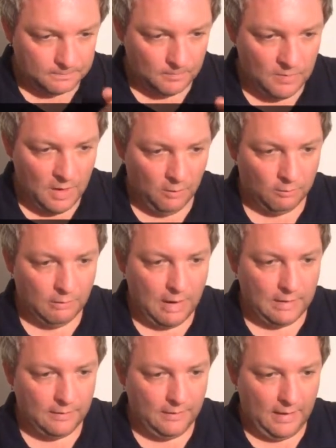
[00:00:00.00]
note
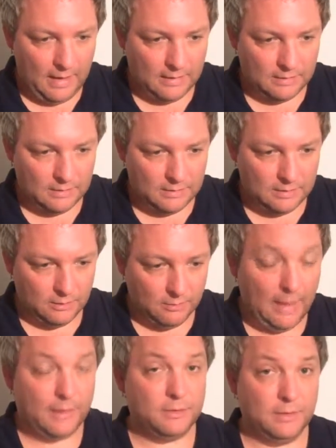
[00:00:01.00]
right at the end too,
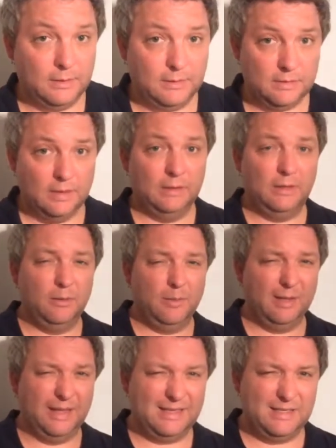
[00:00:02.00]
actually. Just a little
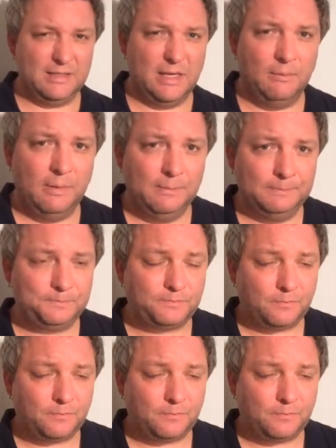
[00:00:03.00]
bit like cinnamon.